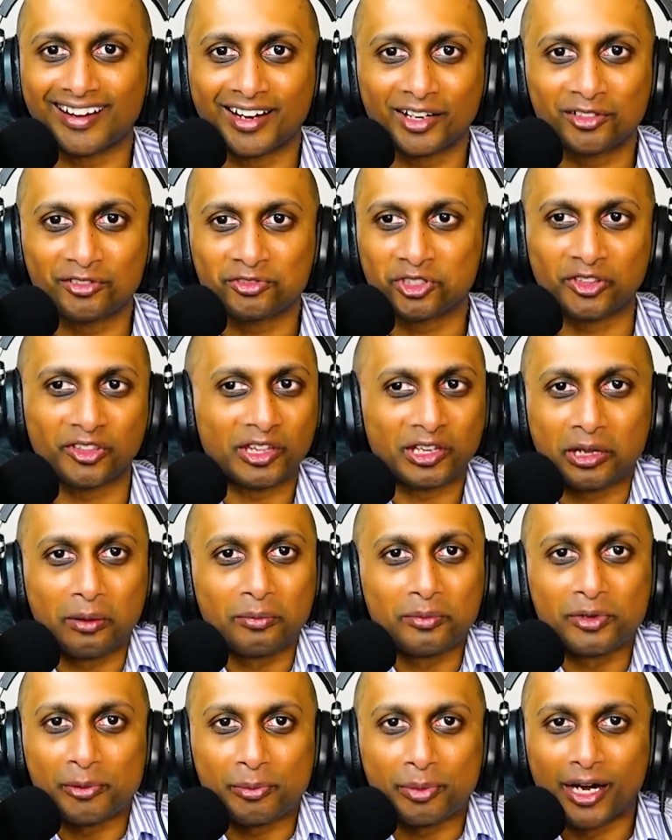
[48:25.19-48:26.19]
Do they come
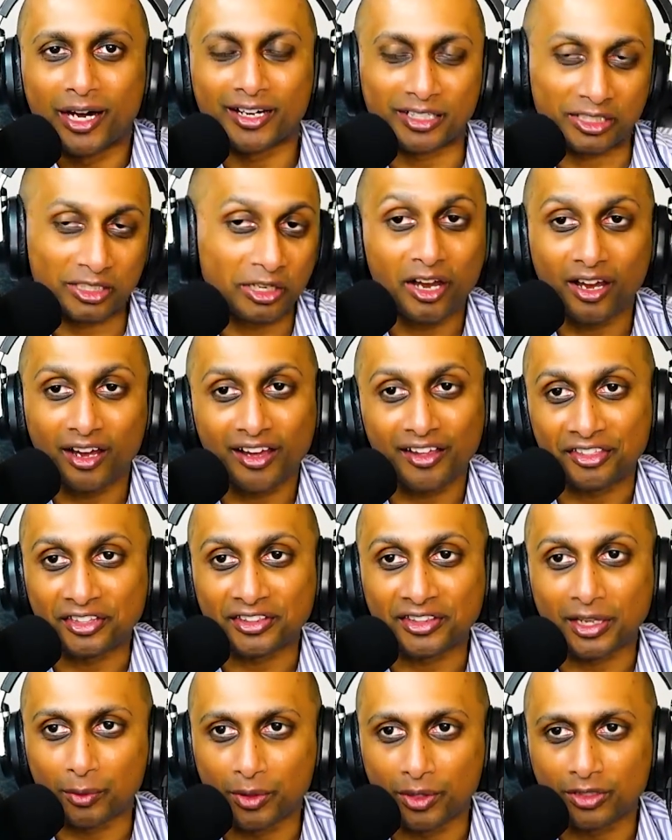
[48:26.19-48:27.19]
to the party? I think
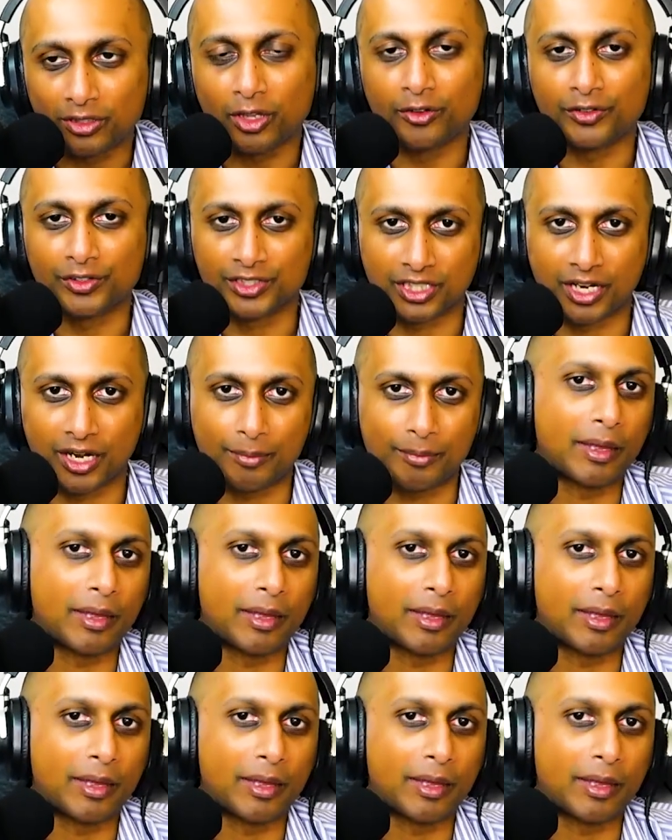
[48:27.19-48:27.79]
they will over time.